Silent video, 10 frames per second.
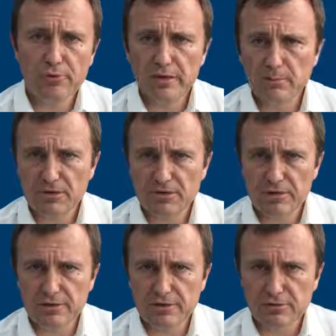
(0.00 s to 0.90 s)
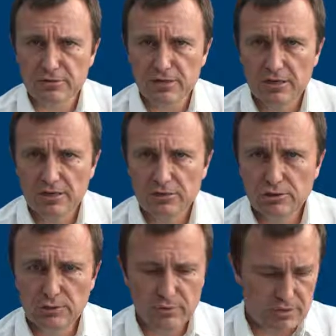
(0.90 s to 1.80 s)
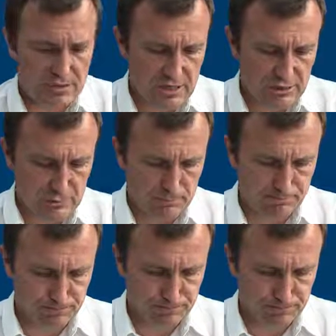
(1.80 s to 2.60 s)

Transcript: reading materials to this session.